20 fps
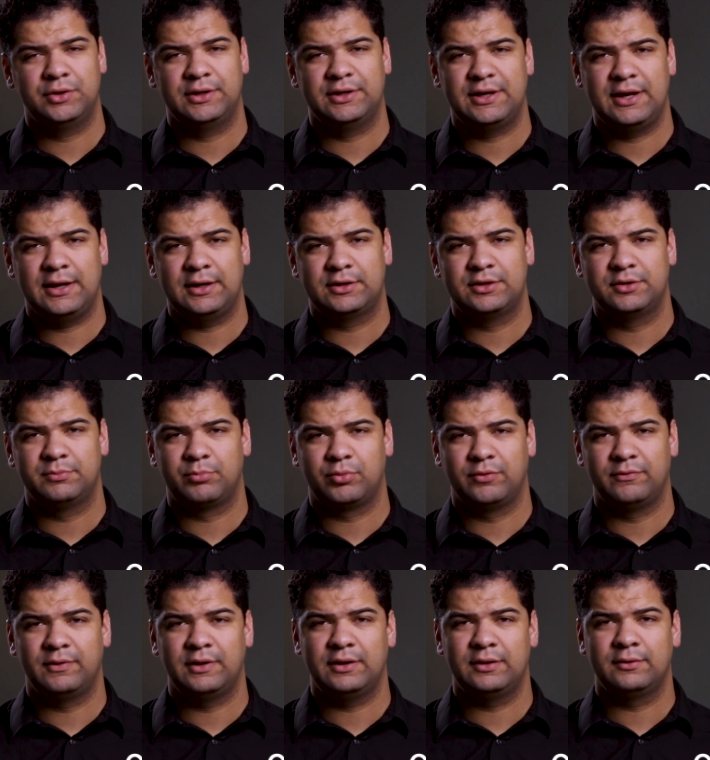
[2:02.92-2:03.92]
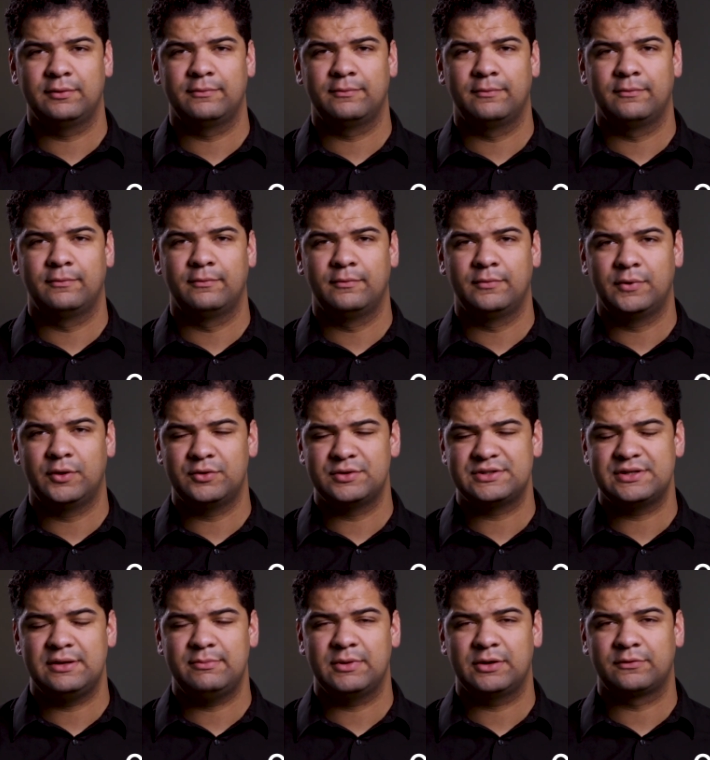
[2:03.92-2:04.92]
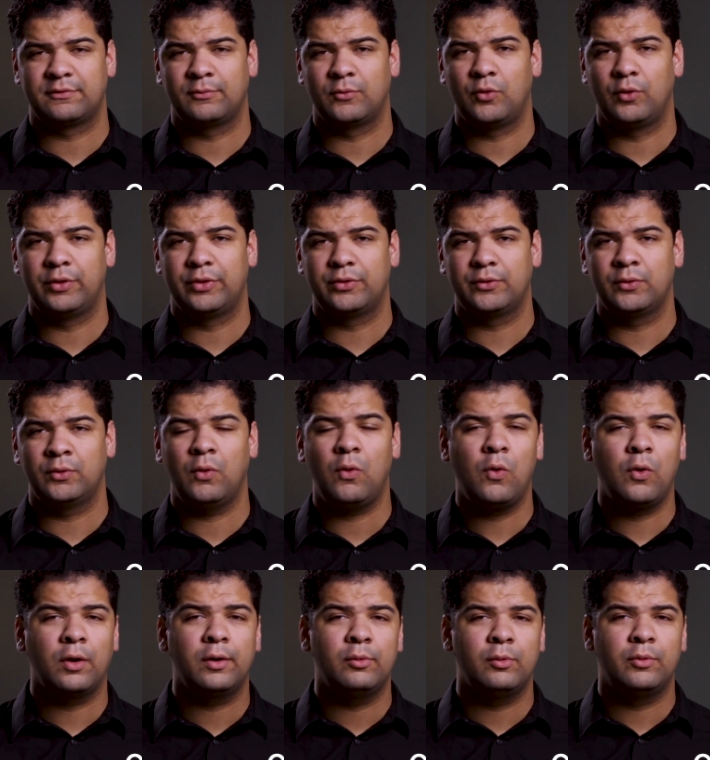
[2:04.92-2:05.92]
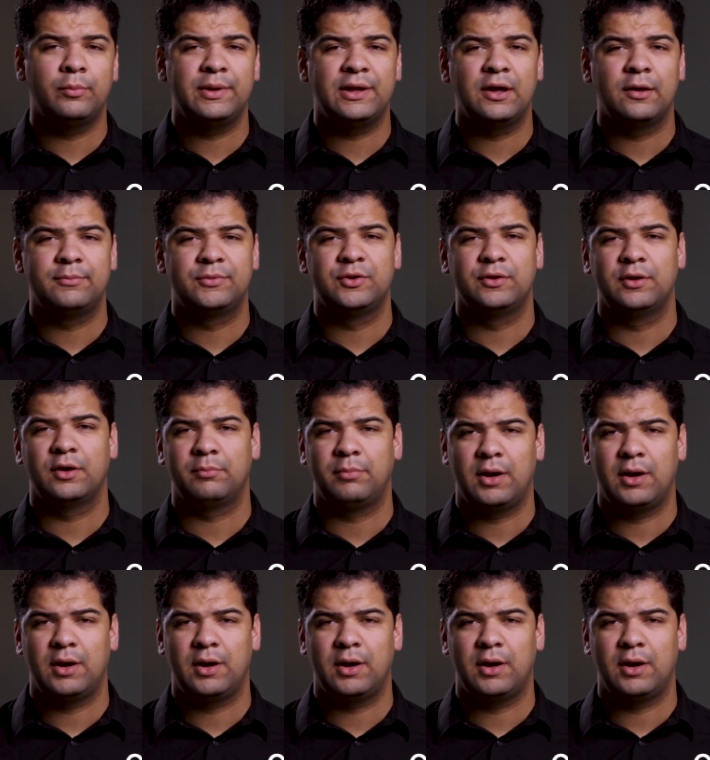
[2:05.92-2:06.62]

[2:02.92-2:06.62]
you can take to prevent those emails from going through, or it will be up to their